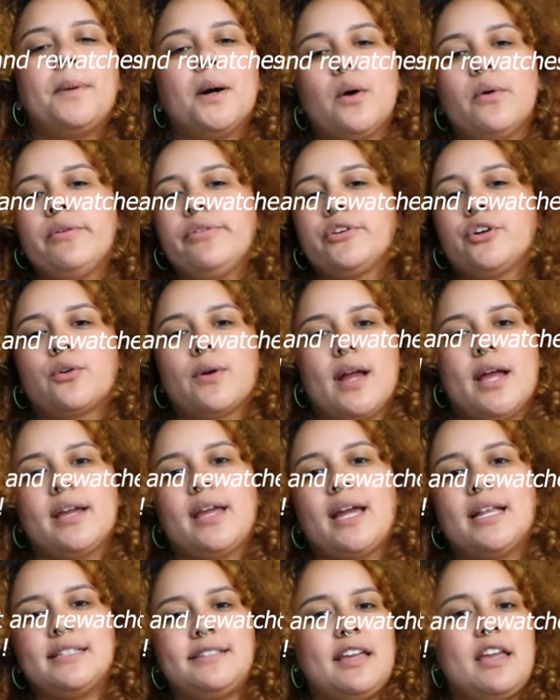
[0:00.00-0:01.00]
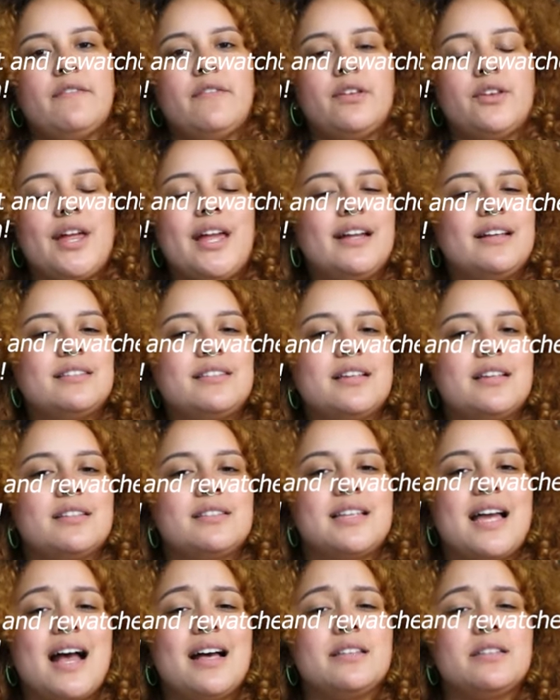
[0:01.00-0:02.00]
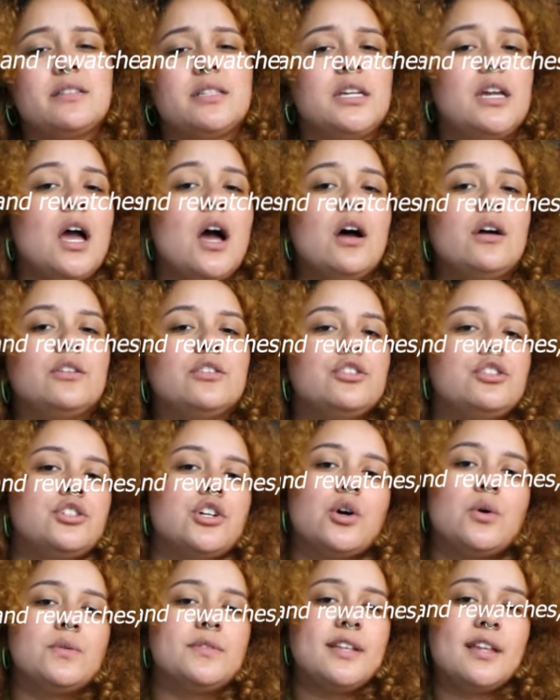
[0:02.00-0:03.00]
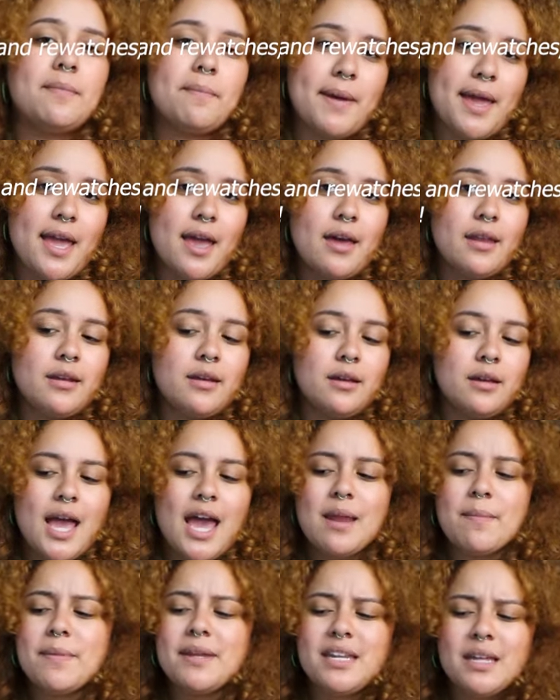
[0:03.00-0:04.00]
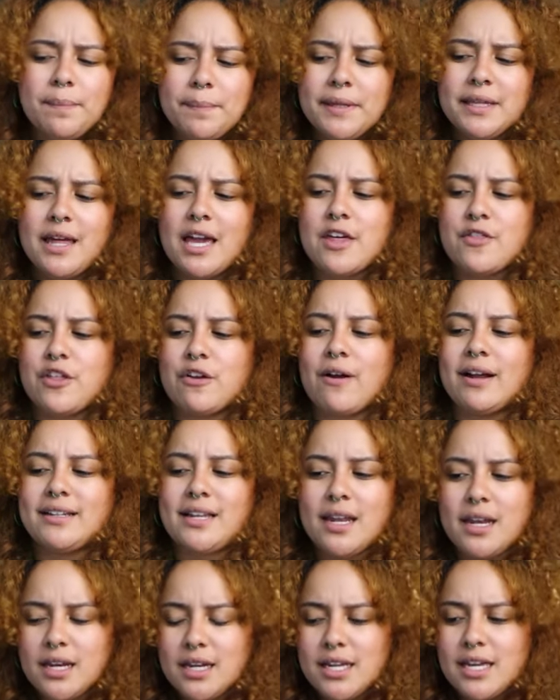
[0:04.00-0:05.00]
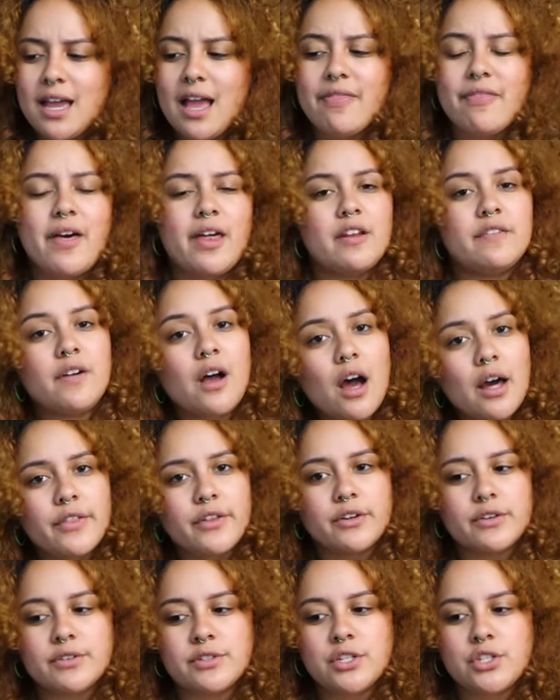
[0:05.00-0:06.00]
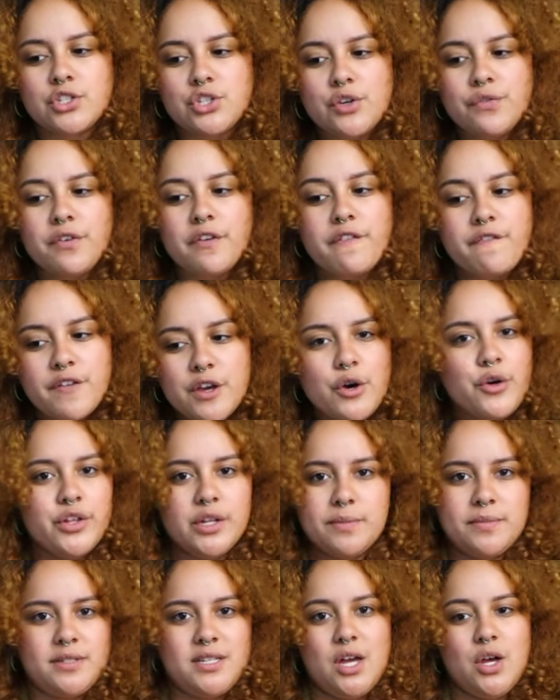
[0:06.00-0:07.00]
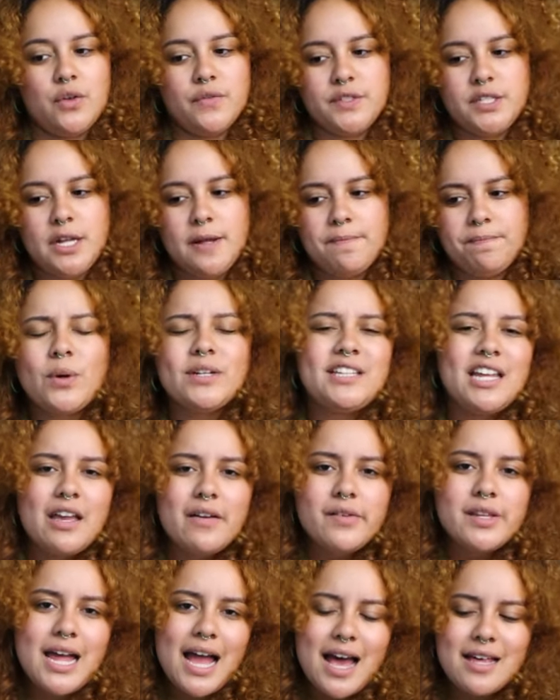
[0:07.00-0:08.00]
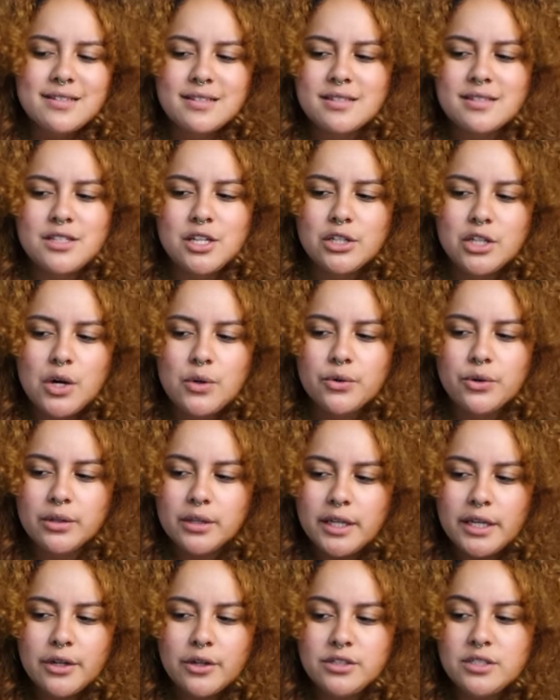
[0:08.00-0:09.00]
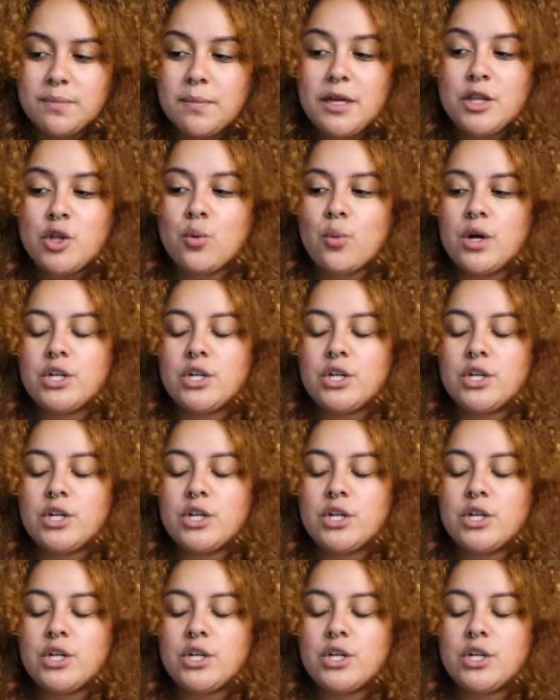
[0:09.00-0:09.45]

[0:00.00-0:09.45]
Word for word: Both Craig and David exist as the unchosen man and manipulate their identity and that of others to fulfill themselves. When David asks the loner leader to be the